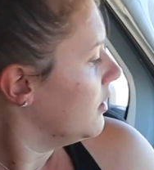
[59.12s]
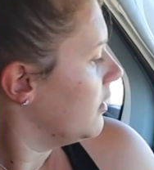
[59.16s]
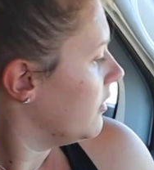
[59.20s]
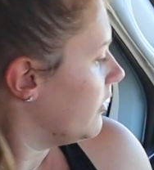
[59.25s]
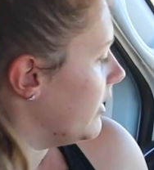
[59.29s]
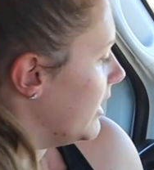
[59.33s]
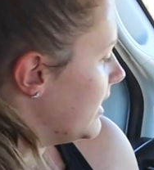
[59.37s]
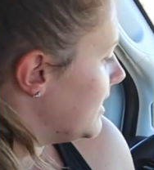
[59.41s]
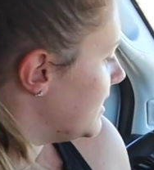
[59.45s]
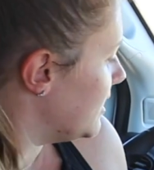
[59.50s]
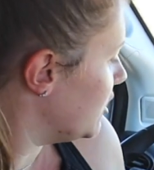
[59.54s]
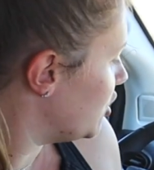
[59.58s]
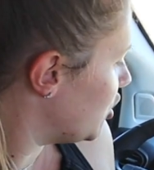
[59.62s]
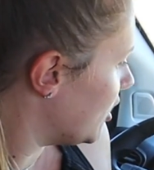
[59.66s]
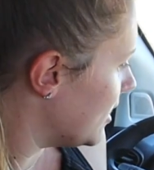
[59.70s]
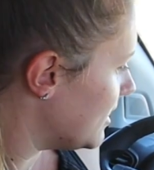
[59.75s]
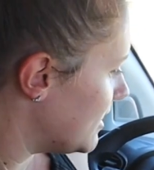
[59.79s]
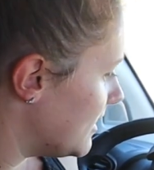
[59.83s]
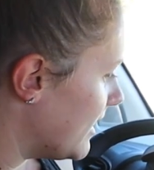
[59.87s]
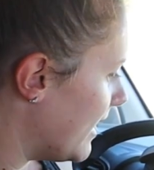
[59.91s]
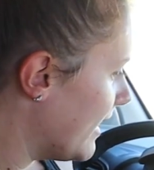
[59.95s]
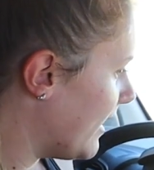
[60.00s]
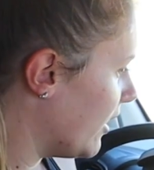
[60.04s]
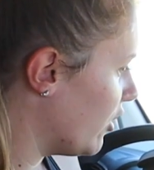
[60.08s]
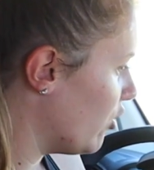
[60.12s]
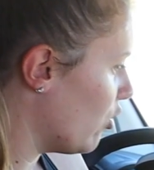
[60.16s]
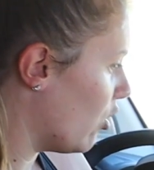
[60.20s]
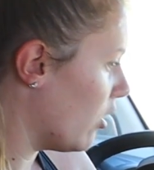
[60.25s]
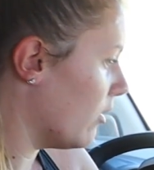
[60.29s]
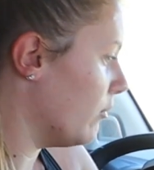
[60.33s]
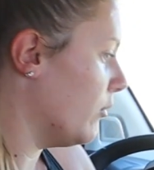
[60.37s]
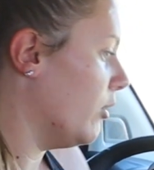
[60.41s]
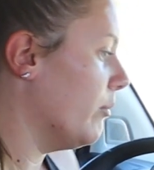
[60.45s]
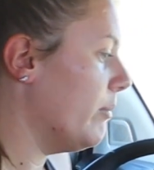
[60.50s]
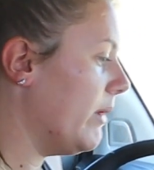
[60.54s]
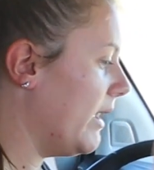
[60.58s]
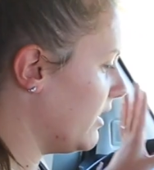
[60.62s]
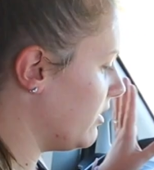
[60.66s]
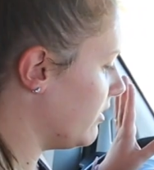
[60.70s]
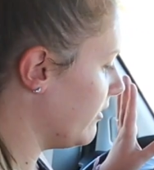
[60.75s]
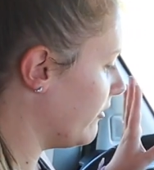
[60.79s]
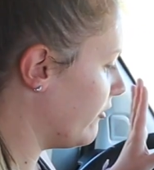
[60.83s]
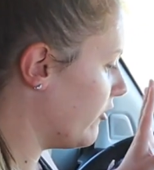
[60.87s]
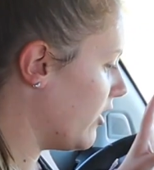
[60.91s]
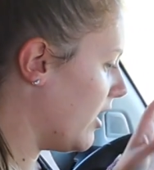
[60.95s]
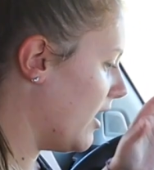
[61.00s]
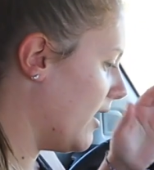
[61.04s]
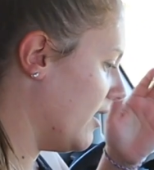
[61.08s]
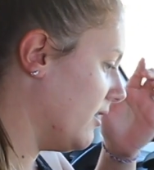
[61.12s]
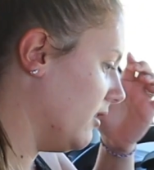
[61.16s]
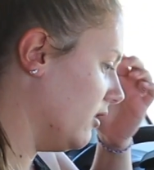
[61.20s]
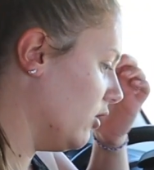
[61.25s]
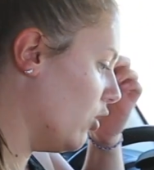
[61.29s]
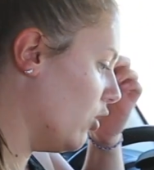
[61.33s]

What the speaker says: This is just like a normal bit at the front,